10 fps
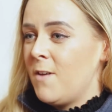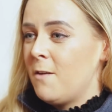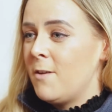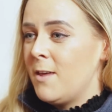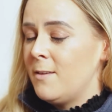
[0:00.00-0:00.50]

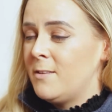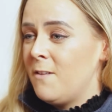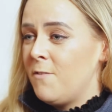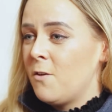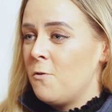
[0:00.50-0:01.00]
very
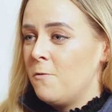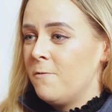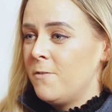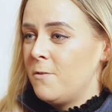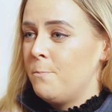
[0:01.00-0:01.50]
difficult
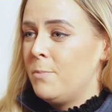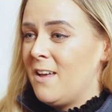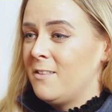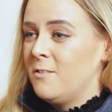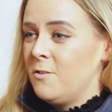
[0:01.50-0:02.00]
for
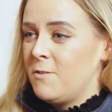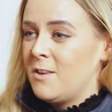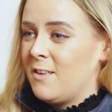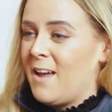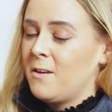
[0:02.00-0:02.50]
plants to
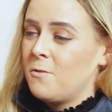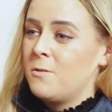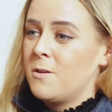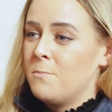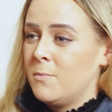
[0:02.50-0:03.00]
recycle
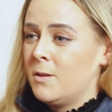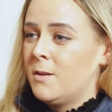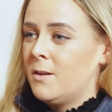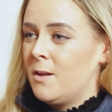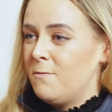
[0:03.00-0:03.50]
them,
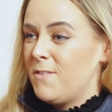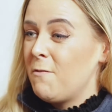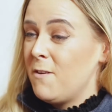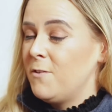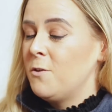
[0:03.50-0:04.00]
and
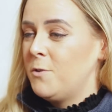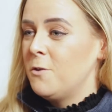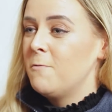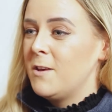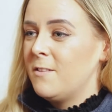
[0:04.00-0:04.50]
very few
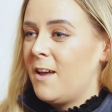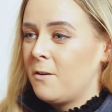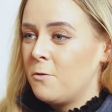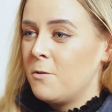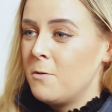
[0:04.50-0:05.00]
do
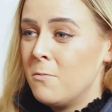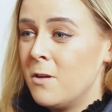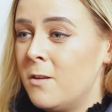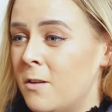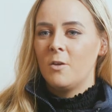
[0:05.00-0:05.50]
recycle them.
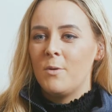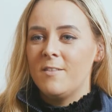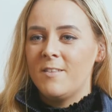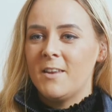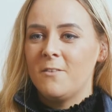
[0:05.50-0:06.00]
So
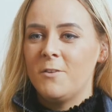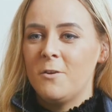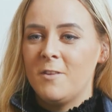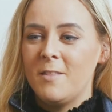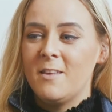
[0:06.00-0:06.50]
instead of
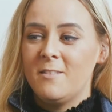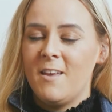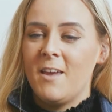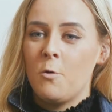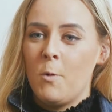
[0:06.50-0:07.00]
using these
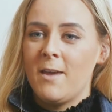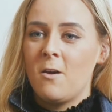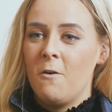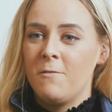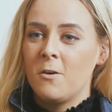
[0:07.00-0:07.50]
takeaway
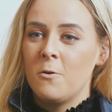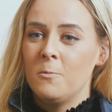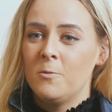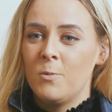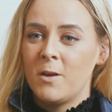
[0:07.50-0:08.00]
coffee
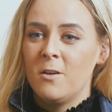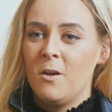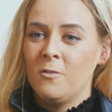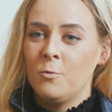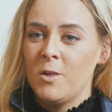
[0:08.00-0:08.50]
cups, we can
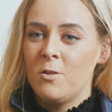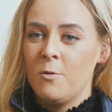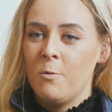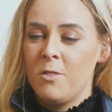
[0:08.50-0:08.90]
all switch to a